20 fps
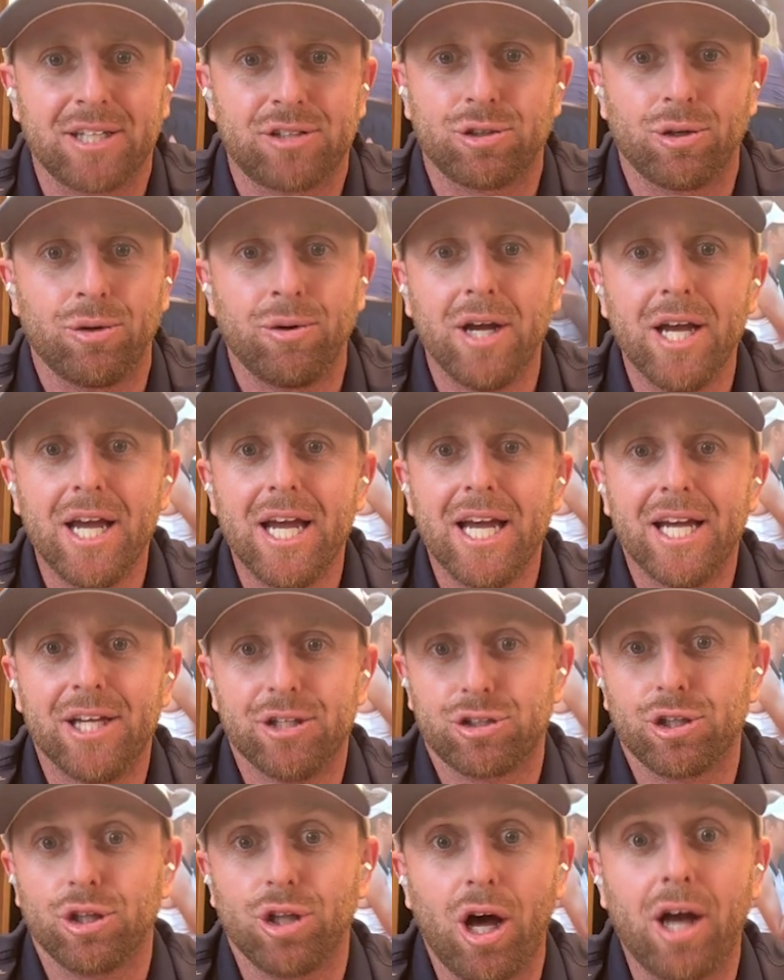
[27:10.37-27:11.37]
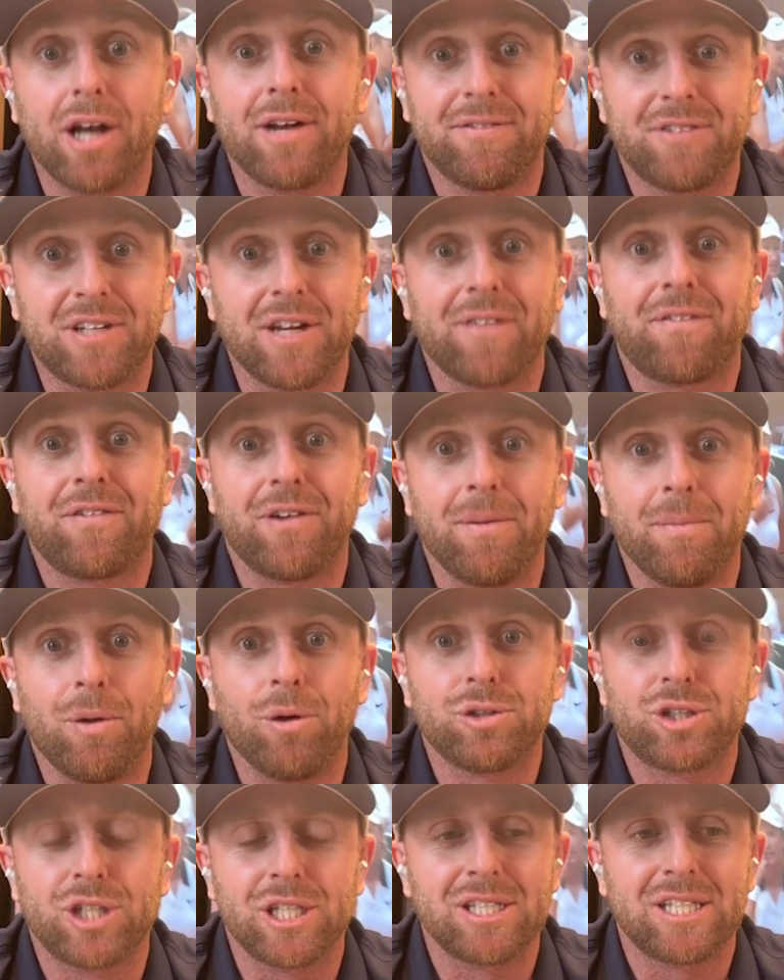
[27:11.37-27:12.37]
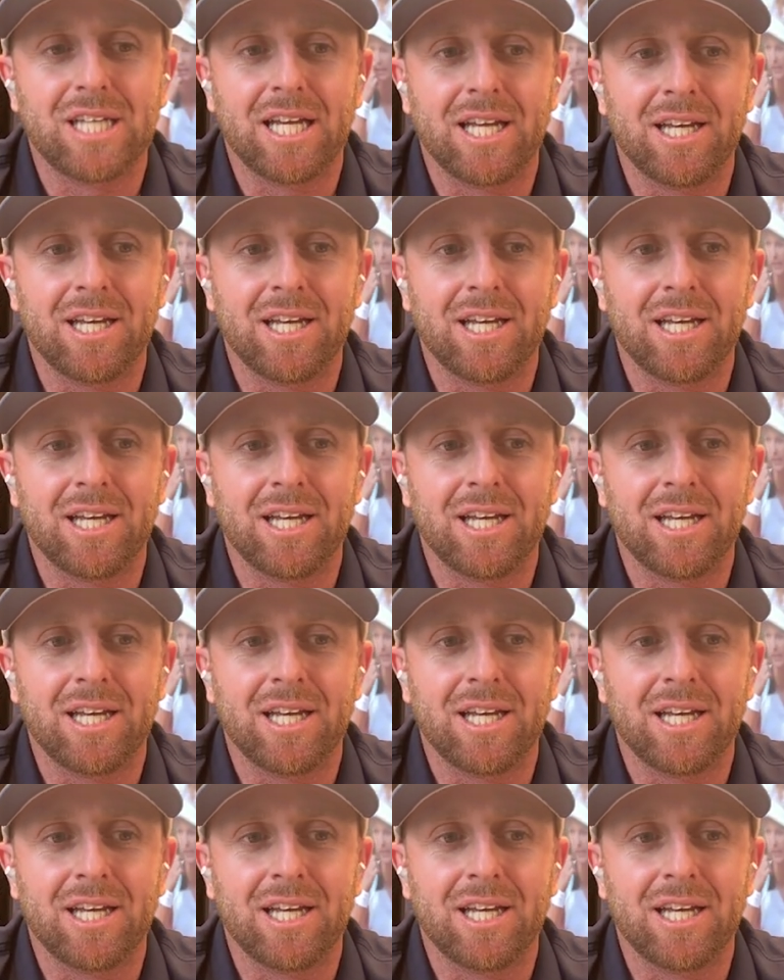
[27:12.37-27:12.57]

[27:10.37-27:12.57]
Like, so there's a lot of different emotions,